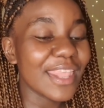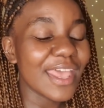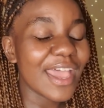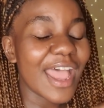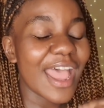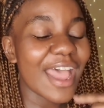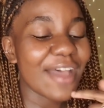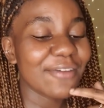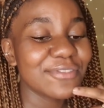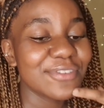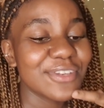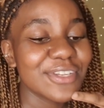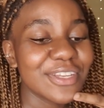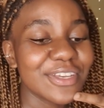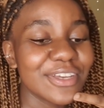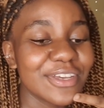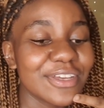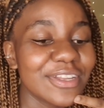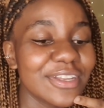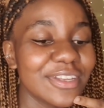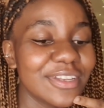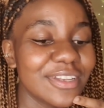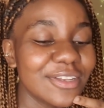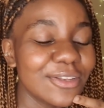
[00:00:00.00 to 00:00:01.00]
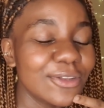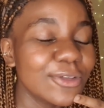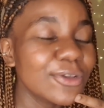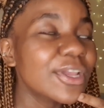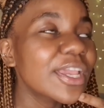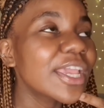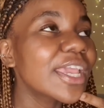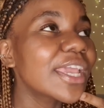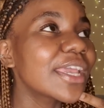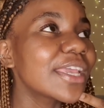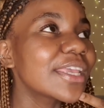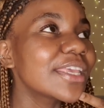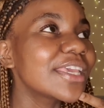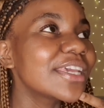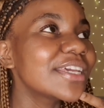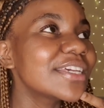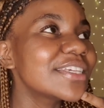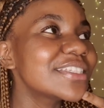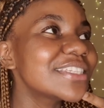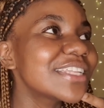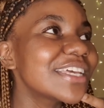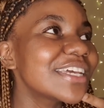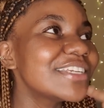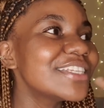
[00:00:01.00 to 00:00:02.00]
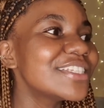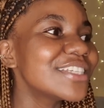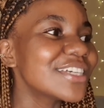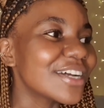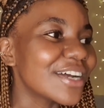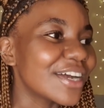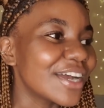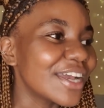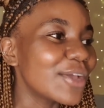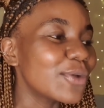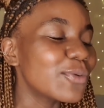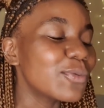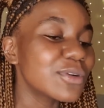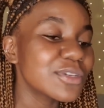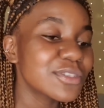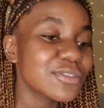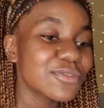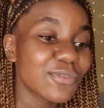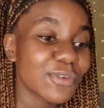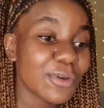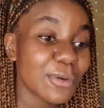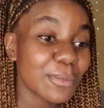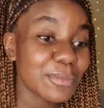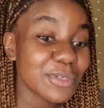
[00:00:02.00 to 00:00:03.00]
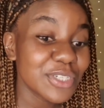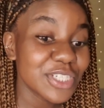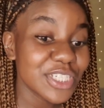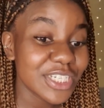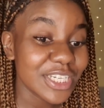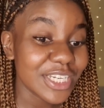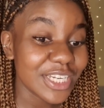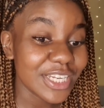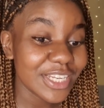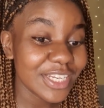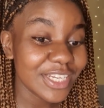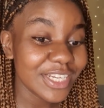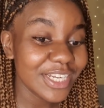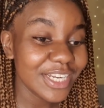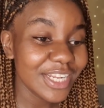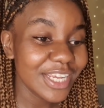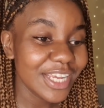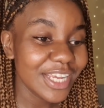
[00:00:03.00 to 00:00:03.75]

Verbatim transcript: after looking years later, it was from Shein.